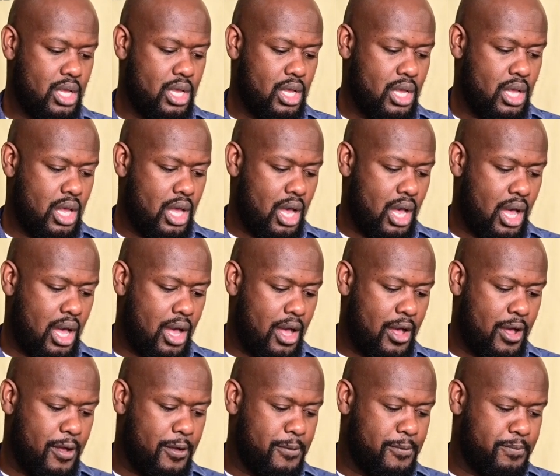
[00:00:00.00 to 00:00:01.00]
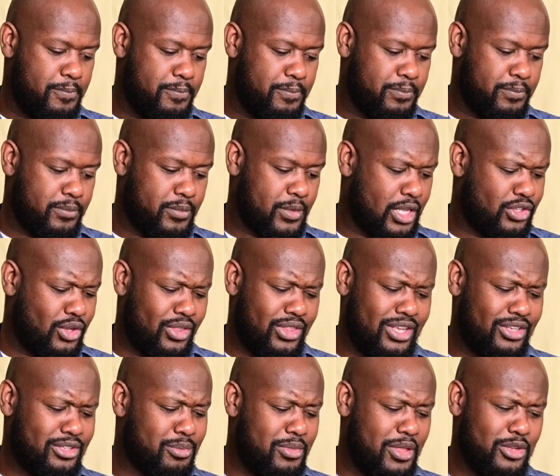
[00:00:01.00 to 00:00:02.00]
Um, so
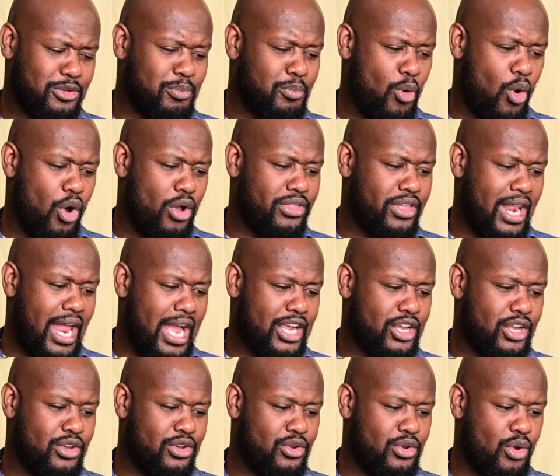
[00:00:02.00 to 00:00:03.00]
there's there's more that I can